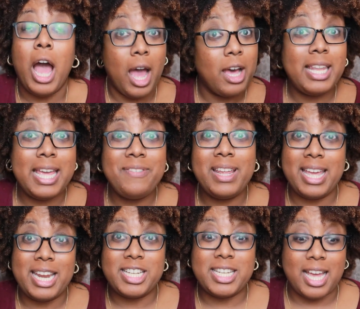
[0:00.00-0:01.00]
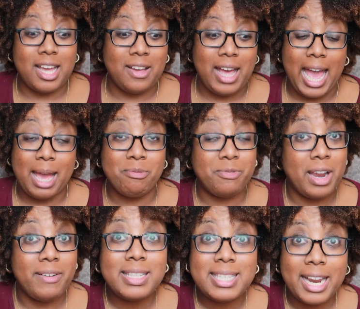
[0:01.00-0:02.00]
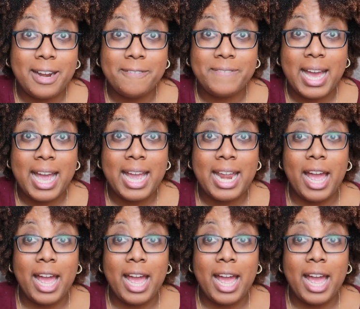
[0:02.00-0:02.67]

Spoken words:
A leave-in and a gel. I'm very terrified.